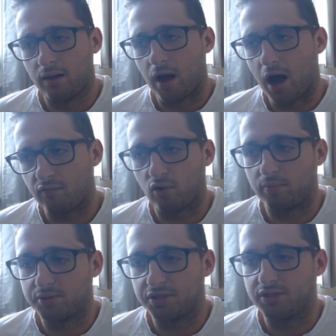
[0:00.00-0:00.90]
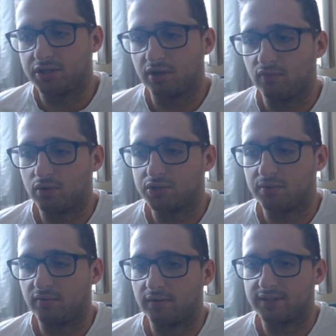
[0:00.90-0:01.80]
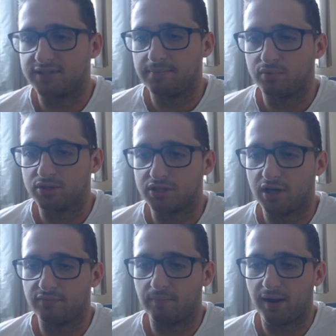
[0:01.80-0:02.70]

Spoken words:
Other options, of course, we've got the simple stuff,